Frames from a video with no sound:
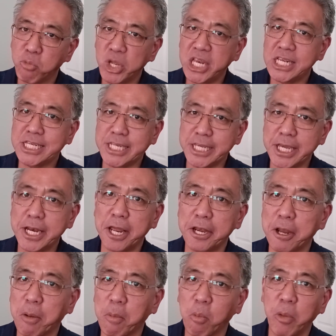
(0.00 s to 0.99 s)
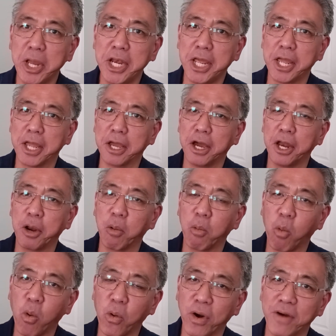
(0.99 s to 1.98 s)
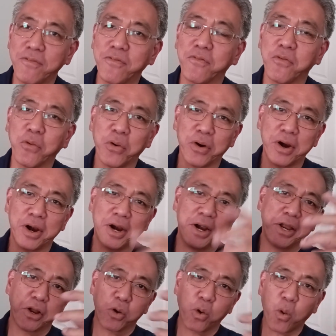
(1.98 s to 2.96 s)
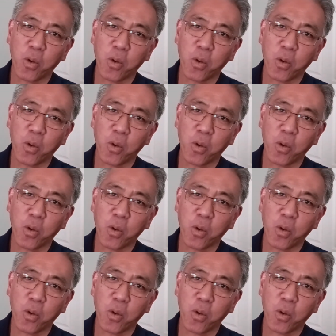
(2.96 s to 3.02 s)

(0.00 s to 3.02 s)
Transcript: We did end up winning an award for